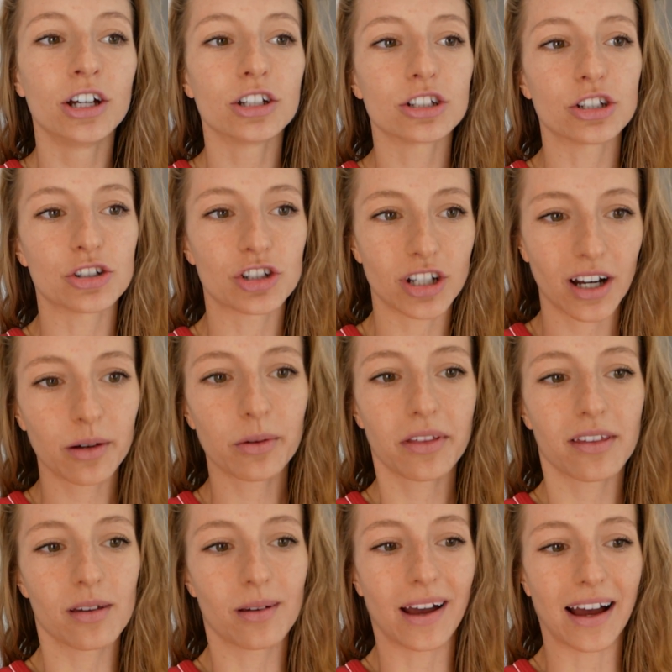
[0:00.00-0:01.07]
to share with
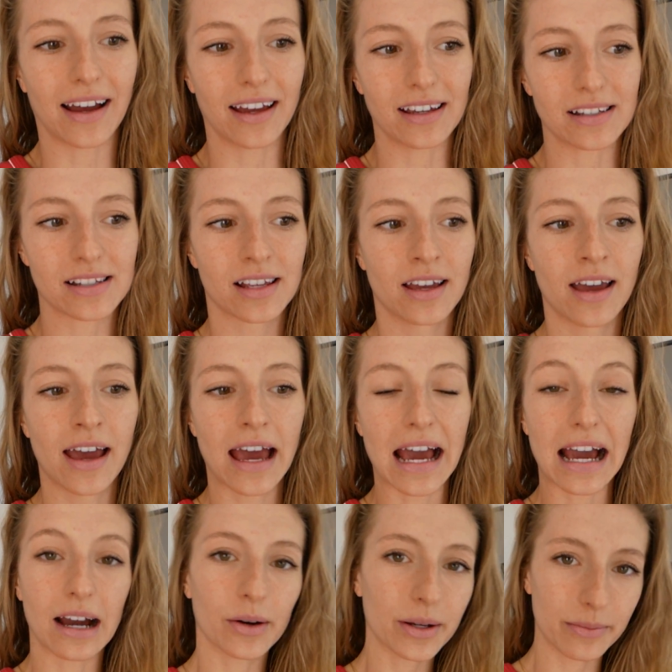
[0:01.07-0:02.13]
you guys
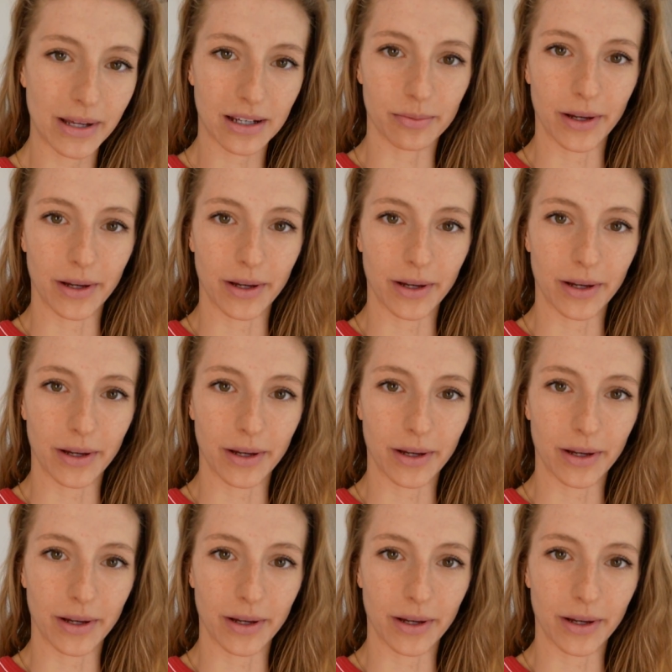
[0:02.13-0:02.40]
how I make